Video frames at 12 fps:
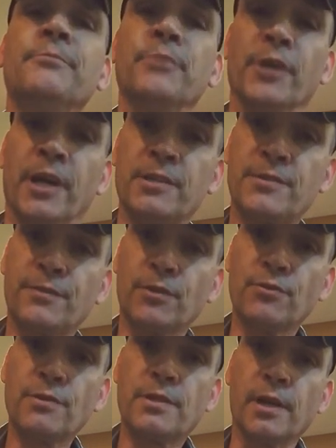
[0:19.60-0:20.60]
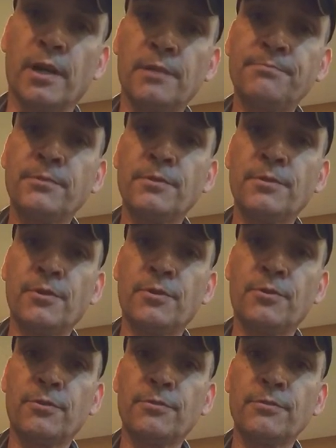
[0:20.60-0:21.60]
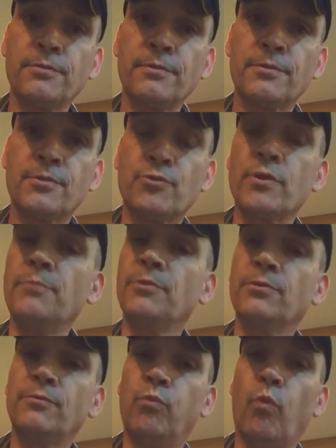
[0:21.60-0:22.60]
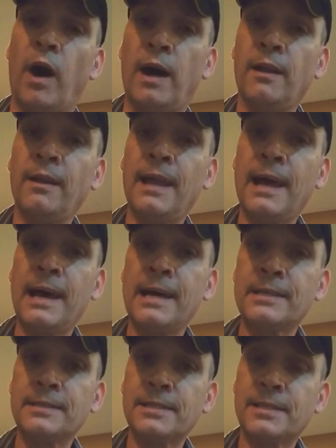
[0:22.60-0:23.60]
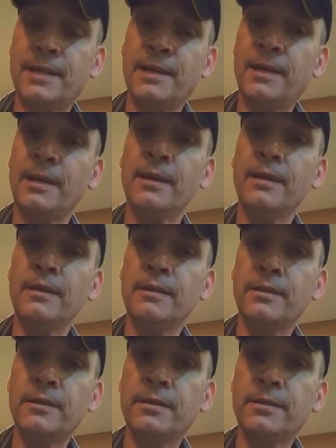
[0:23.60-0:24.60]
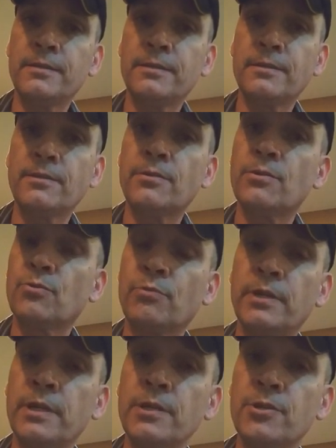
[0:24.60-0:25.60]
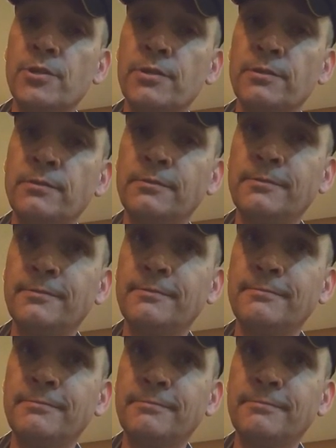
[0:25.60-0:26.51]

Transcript: But us folks up north dream of walleyes, tails a swishing